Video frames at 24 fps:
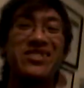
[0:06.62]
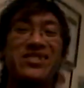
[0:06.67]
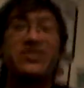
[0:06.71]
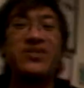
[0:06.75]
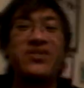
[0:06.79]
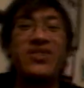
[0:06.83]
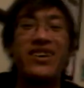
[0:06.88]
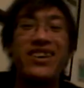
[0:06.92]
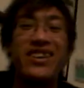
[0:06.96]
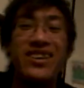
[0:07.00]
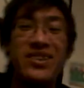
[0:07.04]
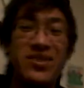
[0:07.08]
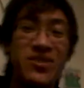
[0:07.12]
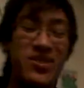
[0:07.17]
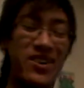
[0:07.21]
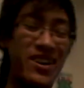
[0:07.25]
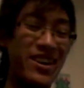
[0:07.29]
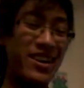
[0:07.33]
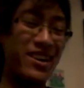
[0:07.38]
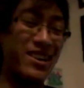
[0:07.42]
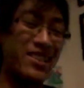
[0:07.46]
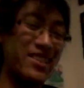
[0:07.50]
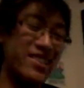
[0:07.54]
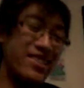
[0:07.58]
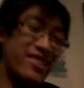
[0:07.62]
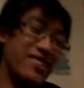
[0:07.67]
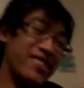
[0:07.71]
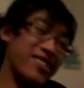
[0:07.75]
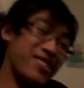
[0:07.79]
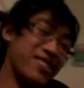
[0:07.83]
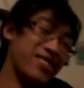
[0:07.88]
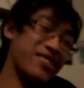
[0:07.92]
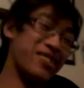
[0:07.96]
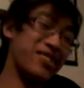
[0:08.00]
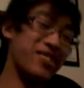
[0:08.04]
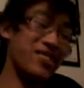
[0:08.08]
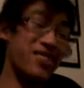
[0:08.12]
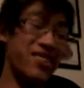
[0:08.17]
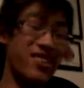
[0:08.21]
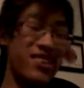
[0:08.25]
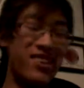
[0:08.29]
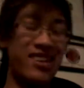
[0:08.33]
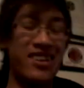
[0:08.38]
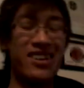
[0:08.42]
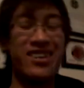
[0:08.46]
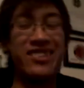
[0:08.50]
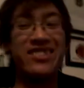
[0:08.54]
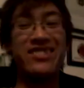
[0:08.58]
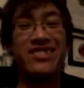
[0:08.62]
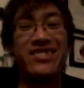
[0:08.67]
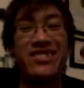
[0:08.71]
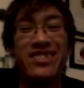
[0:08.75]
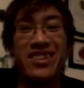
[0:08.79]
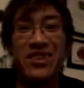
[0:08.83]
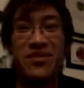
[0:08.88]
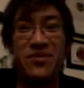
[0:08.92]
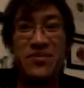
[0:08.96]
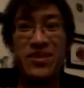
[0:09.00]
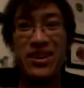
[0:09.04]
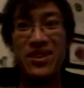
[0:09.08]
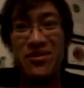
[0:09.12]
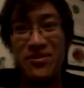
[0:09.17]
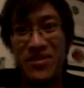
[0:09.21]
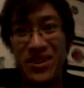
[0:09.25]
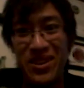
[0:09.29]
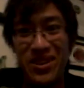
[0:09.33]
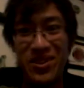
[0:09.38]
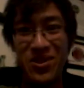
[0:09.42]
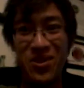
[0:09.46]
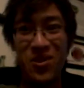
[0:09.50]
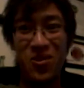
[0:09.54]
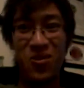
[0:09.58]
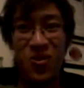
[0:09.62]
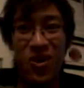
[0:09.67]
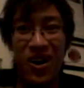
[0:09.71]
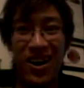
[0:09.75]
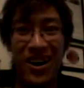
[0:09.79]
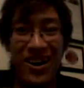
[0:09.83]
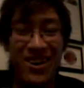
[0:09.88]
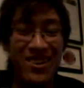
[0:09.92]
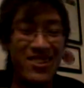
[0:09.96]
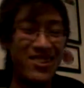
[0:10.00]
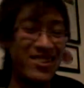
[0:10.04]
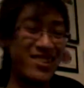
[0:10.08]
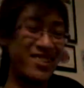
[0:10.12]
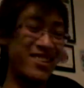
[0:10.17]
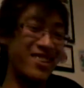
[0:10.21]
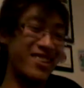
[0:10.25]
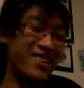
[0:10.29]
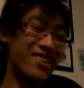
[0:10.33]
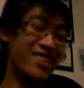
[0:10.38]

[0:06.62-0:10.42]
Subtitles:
So anyway, alright, I haven't made a video in a while.